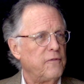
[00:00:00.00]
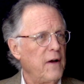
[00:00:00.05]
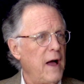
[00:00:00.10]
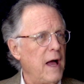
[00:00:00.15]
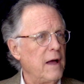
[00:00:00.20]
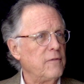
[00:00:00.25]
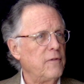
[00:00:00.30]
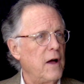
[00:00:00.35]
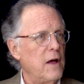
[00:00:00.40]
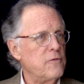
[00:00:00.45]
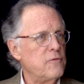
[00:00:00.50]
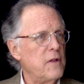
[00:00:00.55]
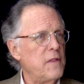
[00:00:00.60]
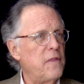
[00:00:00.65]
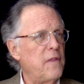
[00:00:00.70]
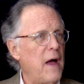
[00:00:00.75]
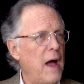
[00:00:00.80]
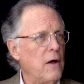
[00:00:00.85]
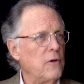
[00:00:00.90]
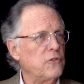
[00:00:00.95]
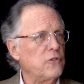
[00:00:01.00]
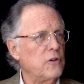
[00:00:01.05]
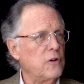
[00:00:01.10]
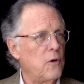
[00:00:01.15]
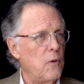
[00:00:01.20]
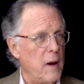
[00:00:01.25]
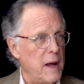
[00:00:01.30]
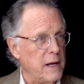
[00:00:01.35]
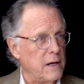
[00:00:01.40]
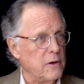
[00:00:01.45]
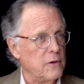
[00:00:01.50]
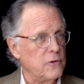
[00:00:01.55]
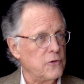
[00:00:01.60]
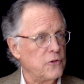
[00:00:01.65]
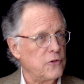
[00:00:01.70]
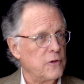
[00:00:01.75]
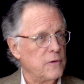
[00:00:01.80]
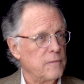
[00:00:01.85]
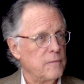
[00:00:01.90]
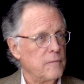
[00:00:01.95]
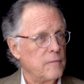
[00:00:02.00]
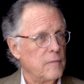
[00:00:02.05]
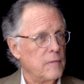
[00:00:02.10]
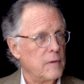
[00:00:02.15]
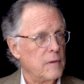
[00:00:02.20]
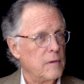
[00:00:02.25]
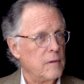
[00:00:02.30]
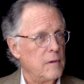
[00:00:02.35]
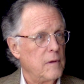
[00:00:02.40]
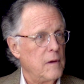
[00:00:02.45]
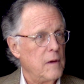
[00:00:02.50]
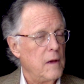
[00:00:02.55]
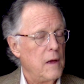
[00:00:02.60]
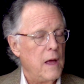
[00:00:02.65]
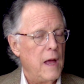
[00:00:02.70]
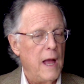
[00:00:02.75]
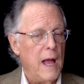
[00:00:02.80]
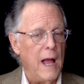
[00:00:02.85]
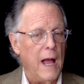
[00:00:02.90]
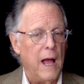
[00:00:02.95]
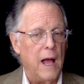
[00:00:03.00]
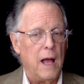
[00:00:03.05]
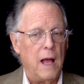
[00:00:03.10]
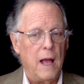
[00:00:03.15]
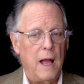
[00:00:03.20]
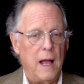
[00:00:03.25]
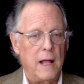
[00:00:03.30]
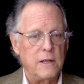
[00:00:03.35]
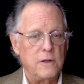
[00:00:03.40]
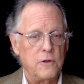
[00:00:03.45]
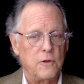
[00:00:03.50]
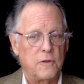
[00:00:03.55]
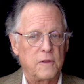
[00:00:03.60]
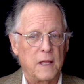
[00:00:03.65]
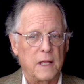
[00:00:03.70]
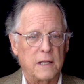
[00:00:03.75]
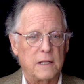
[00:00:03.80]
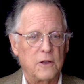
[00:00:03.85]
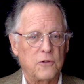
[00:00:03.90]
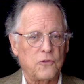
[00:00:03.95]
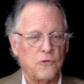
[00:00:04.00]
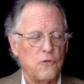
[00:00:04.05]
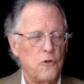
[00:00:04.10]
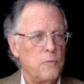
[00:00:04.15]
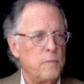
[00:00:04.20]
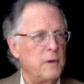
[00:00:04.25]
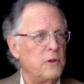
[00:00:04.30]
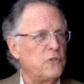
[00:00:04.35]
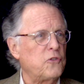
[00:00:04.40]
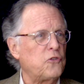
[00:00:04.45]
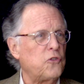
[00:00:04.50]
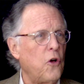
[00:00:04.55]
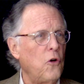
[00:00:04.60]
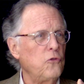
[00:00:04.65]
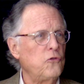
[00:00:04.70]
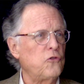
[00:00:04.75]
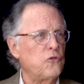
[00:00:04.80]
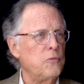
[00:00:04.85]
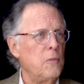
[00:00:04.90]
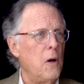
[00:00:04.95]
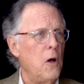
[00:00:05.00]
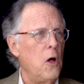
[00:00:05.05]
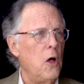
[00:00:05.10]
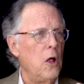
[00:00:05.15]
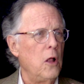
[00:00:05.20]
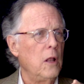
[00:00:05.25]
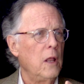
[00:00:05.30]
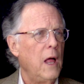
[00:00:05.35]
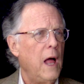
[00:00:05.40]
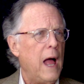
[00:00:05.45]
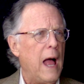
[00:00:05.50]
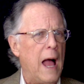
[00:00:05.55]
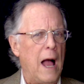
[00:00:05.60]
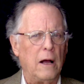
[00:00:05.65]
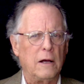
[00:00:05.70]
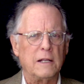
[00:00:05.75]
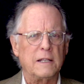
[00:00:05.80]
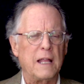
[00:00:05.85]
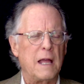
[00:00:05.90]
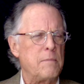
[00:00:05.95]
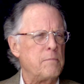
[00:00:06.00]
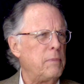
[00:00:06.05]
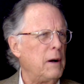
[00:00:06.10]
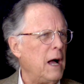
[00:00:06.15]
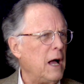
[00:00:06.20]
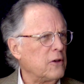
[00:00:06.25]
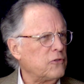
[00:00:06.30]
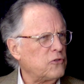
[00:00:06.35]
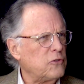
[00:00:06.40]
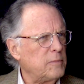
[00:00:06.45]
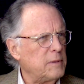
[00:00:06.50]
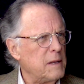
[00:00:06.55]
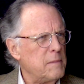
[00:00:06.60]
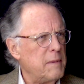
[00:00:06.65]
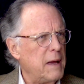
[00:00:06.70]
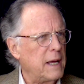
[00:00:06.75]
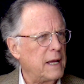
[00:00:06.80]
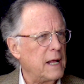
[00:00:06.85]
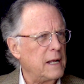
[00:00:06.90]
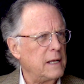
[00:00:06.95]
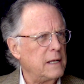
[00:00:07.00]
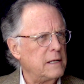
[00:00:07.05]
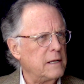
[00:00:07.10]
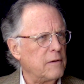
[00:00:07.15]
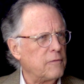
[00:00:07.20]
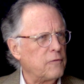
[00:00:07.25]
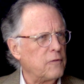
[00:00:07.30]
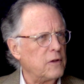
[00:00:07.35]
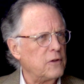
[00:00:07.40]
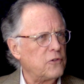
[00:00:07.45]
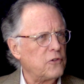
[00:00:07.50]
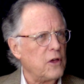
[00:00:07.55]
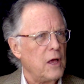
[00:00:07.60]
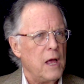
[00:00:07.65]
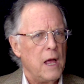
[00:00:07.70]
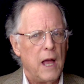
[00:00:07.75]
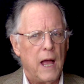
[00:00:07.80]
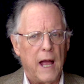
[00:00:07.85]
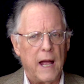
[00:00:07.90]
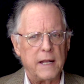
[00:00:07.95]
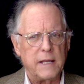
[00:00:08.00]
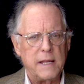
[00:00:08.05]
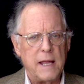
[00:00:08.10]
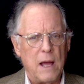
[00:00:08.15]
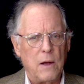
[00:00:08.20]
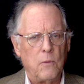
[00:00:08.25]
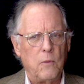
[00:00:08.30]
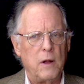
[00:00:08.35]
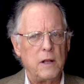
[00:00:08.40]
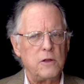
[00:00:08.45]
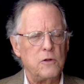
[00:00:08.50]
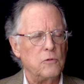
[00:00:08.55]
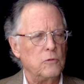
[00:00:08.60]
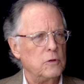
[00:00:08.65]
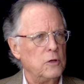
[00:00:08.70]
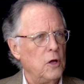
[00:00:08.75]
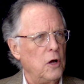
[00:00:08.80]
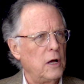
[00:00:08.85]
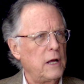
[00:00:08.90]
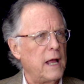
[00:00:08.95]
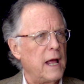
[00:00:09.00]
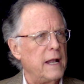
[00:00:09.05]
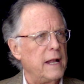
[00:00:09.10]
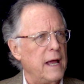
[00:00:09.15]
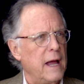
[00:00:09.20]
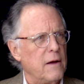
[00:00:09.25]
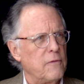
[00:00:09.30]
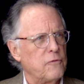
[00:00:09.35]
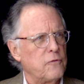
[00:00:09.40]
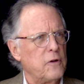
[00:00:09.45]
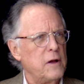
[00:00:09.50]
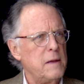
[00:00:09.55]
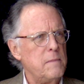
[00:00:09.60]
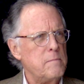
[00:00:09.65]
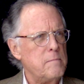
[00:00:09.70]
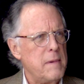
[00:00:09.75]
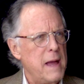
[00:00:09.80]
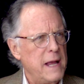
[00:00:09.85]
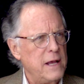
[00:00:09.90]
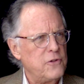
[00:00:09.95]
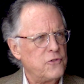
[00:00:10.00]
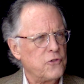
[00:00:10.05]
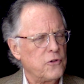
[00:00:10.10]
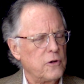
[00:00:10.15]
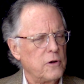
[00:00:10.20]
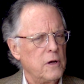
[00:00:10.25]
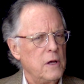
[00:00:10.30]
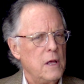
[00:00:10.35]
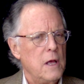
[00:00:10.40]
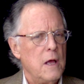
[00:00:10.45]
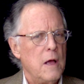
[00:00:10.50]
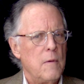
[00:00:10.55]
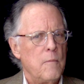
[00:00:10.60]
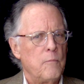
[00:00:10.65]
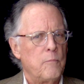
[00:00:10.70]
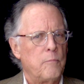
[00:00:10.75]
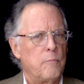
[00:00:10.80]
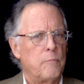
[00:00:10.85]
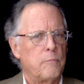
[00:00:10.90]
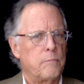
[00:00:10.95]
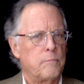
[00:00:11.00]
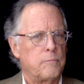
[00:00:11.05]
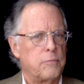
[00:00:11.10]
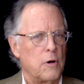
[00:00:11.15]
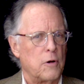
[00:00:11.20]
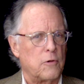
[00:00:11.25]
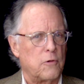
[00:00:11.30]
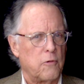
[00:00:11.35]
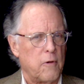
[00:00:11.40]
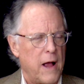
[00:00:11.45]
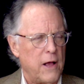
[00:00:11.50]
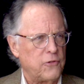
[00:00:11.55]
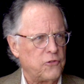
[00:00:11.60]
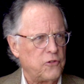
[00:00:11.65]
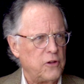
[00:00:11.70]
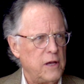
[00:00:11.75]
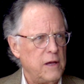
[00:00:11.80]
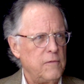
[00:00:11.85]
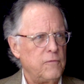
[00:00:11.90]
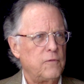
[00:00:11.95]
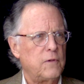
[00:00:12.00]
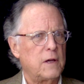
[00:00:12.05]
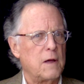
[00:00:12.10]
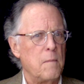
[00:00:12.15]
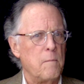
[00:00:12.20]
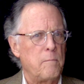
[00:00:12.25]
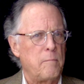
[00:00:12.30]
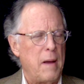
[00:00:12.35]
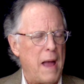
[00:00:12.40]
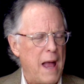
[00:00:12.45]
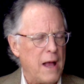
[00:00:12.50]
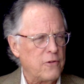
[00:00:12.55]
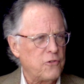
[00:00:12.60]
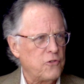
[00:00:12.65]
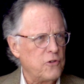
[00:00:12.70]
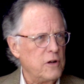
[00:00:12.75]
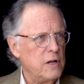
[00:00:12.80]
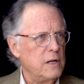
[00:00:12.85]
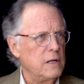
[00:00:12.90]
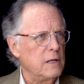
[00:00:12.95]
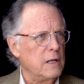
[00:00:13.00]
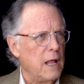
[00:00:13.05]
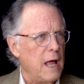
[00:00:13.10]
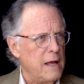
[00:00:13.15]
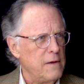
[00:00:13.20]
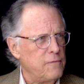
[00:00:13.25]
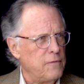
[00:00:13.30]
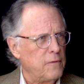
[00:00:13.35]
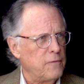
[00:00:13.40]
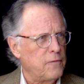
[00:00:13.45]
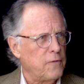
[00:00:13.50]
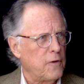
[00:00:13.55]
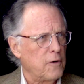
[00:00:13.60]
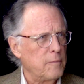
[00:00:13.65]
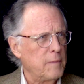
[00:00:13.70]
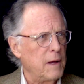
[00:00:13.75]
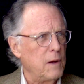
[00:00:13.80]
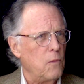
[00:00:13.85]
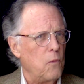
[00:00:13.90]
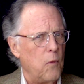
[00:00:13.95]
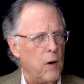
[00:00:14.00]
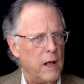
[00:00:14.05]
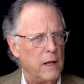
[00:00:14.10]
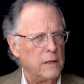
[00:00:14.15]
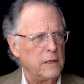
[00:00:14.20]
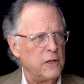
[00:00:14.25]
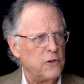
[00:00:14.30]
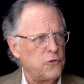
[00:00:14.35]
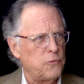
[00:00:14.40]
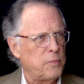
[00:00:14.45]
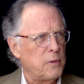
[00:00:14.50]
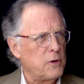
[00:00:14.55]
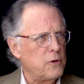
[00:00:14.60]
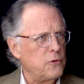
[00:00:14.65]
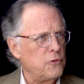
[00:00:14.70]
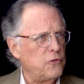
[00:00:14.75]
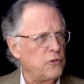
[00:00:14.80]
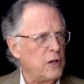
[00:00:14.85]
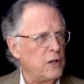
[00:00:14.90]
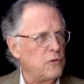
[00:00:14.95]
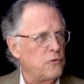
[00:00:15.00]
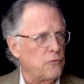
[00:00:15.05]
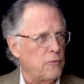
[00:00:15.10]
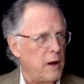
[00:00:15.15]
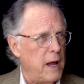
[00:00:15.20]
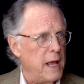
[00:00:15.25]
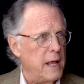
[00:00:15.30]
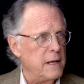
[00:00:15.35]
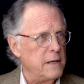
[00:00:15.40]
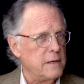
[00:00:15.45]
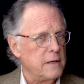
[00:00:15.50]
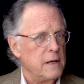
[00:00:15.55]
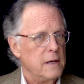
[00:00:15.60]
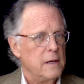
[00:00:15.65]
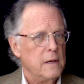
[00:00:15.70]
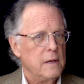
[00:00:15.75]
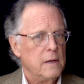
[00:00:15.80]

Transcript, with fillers: 500,000 Quakers. Mm-hmm and you'd think this group is so small, how could they possibly make any difference? Mm-hmm. And yet, when you look at every major progressive, compassionate, life affirming, wellness producing trend,